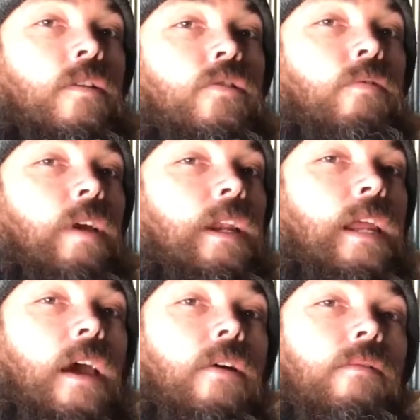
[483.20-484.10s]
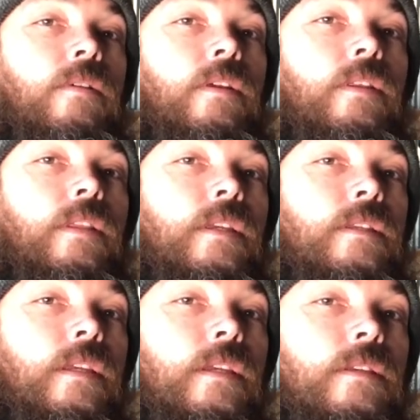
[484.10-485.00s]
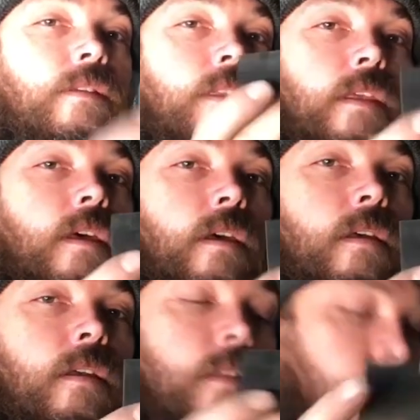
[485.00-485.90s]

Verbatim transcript: So right now, this is the,